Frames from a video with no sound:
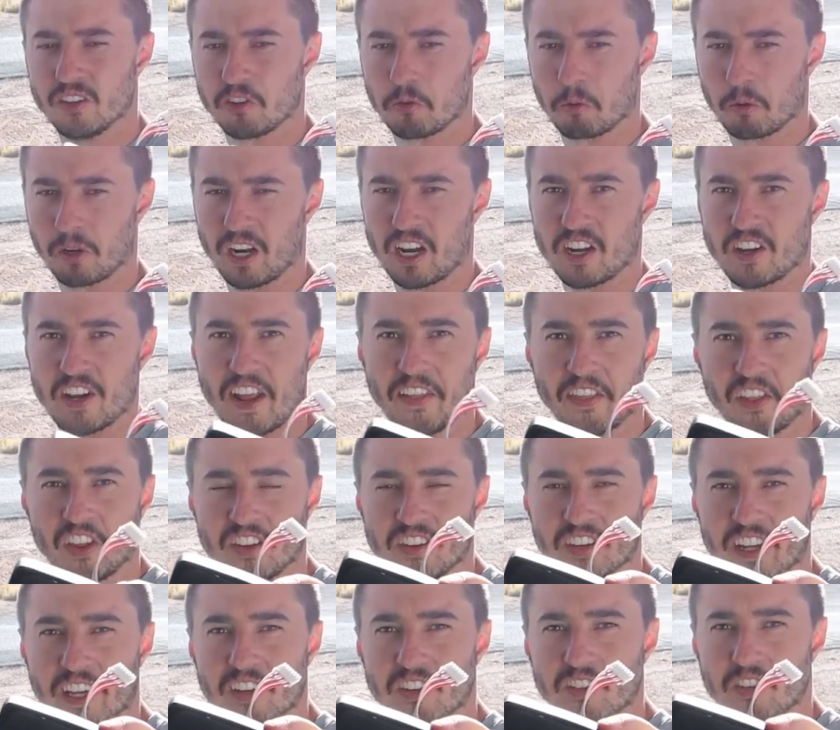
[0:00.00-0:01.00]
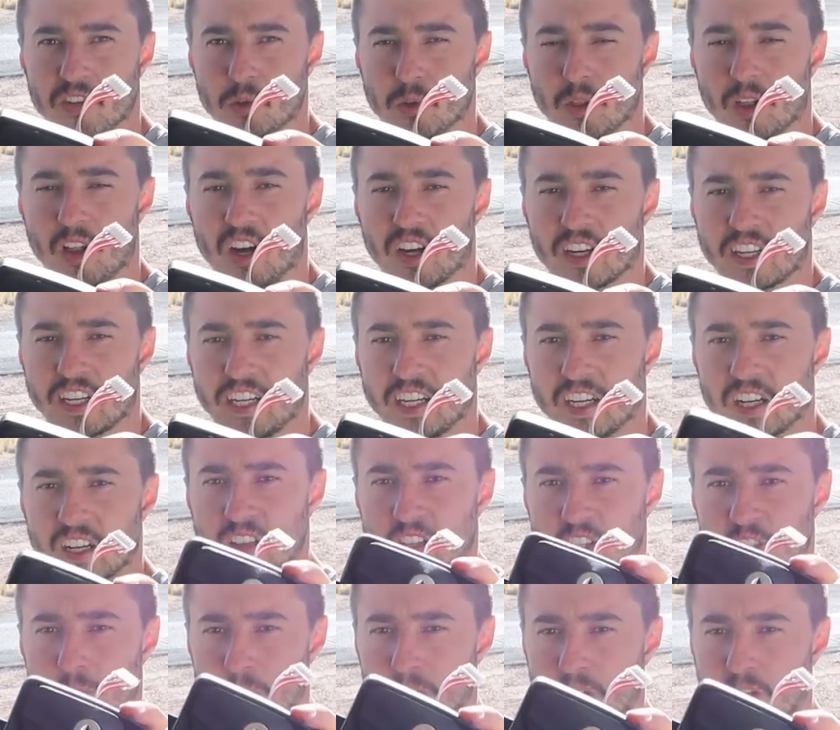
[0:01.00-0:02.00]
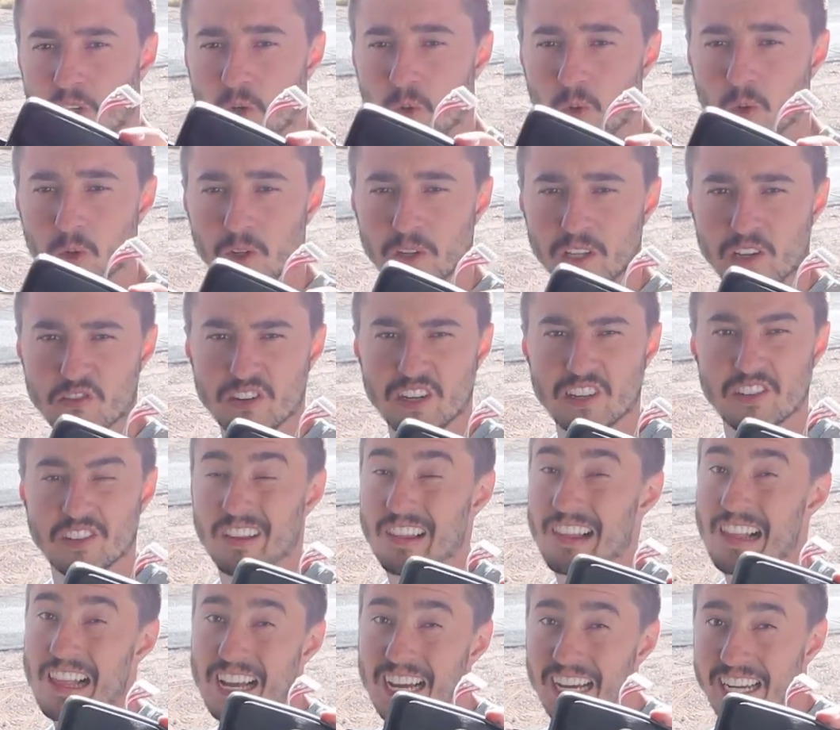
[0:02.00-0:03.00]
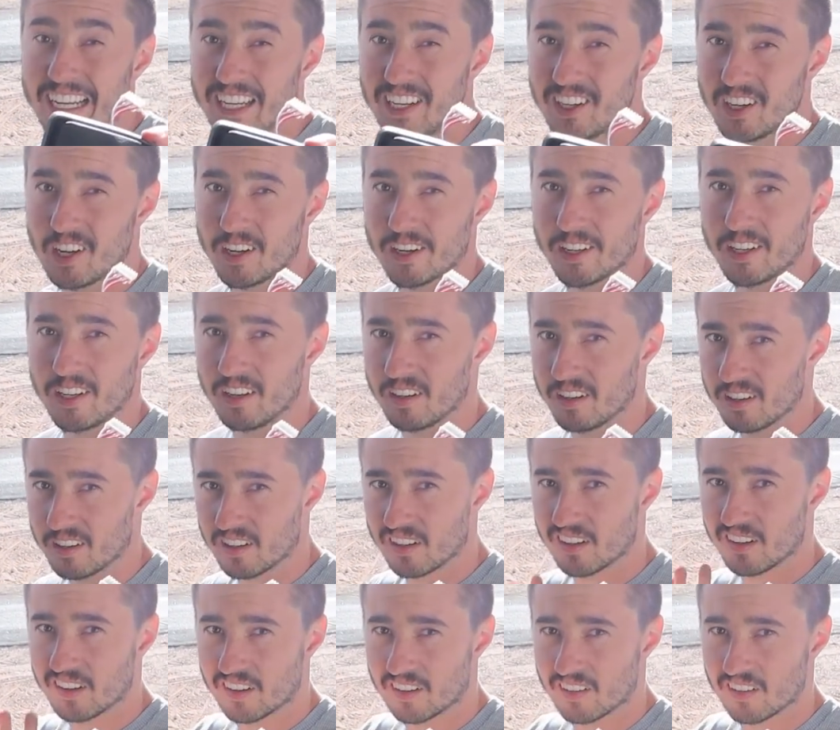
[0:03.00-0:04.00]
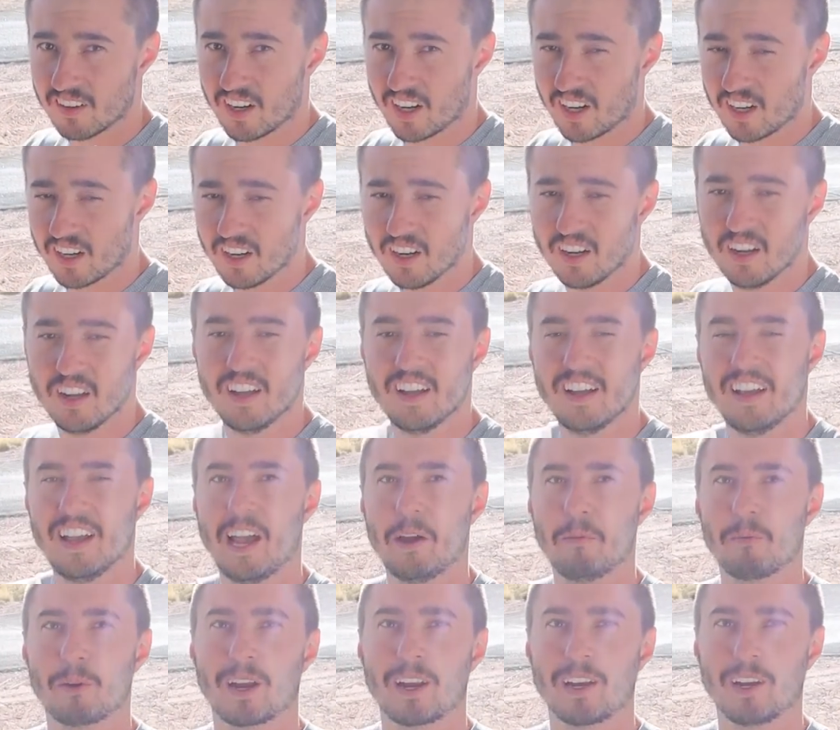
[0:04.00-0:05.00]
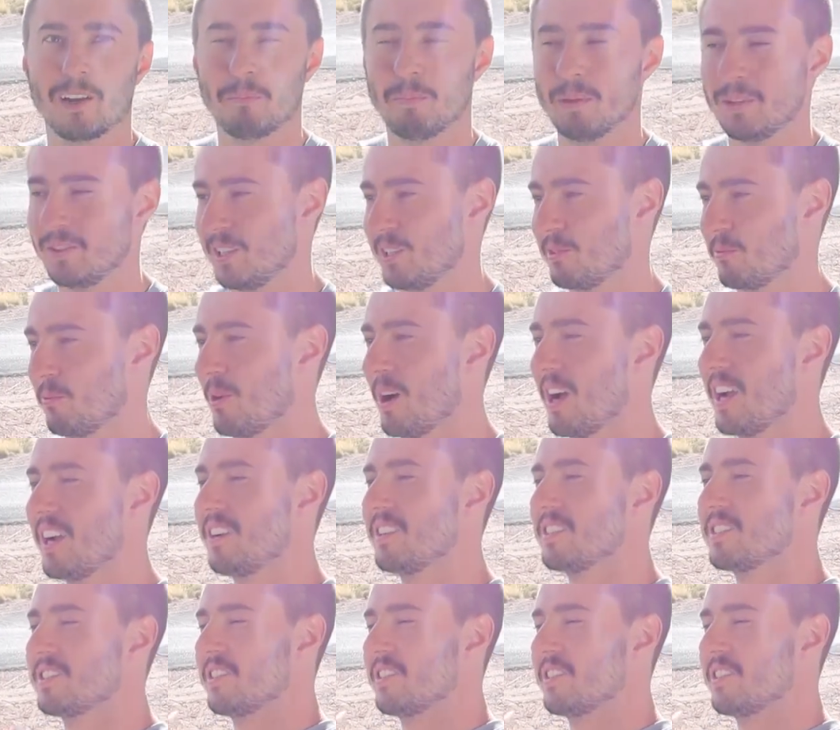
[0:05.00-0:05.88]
So we're gonna take this nice new lock here. It looks pretty cool, even has a lion on it. Rawr. And we're gonna put these wires